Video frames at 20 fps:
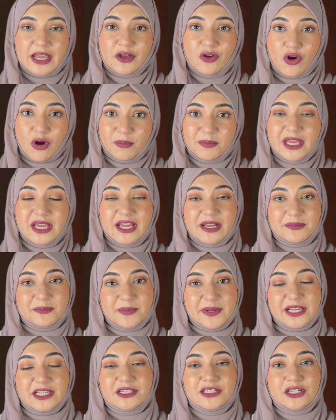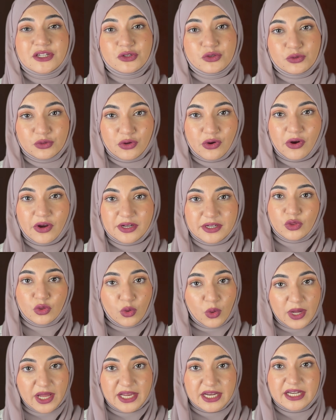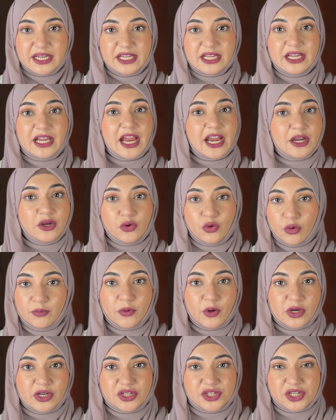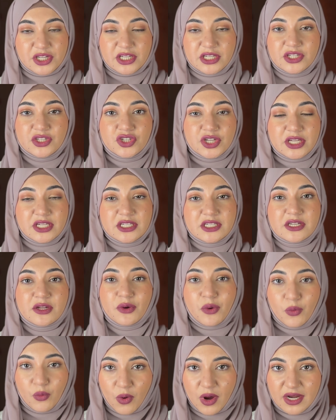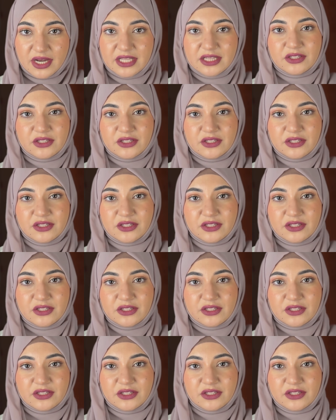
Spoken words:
I copy and paste it to Claude. No editing and no polishing, just one